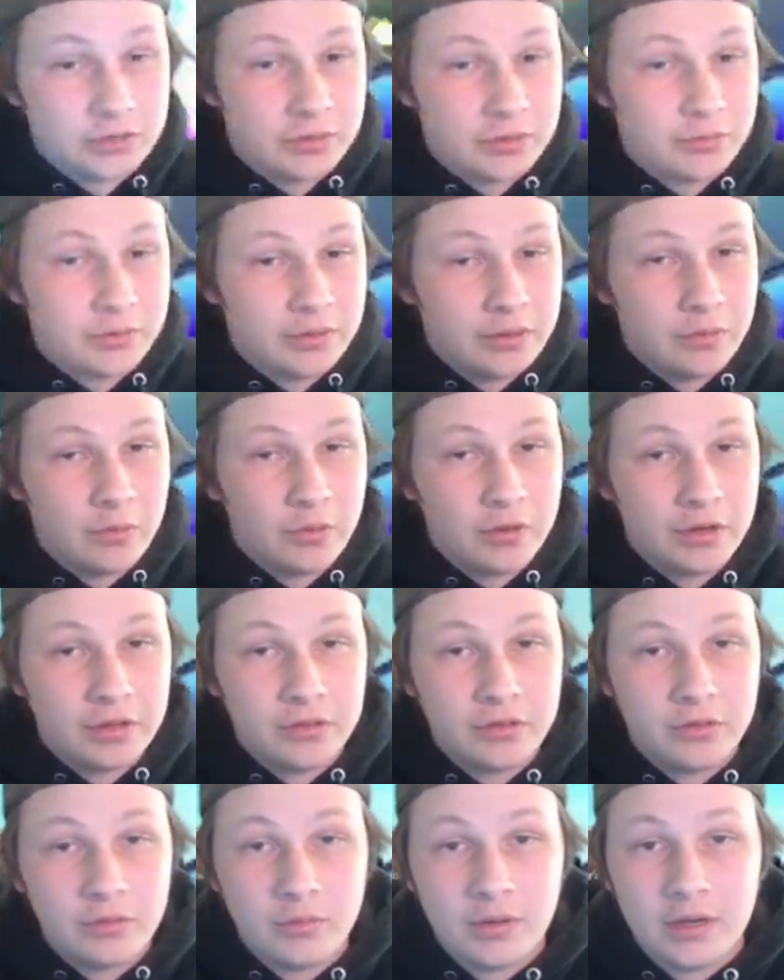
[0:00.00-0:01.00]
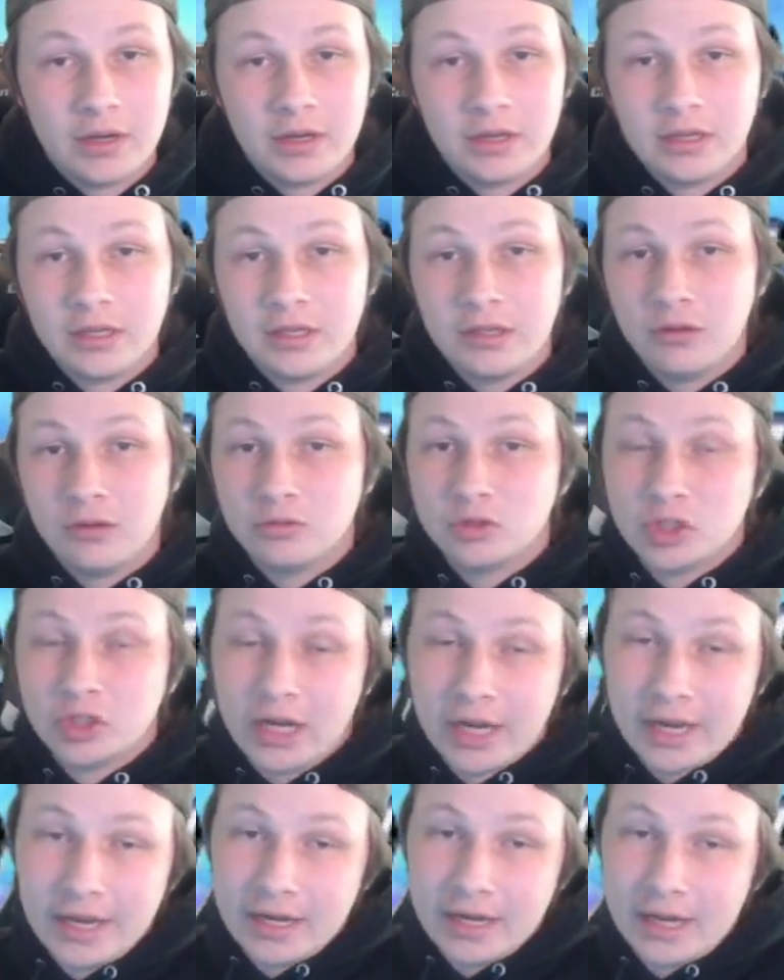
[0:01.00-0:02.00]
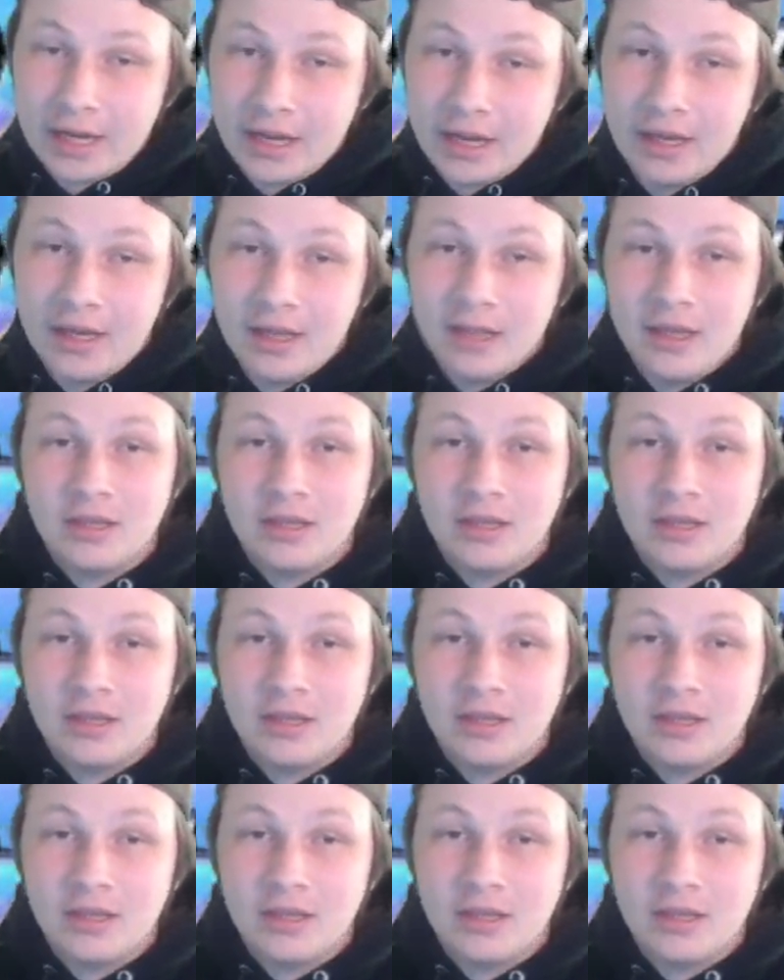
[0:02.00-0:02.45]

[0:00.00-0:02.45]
So I really wanted to, uh, you know, try and uh,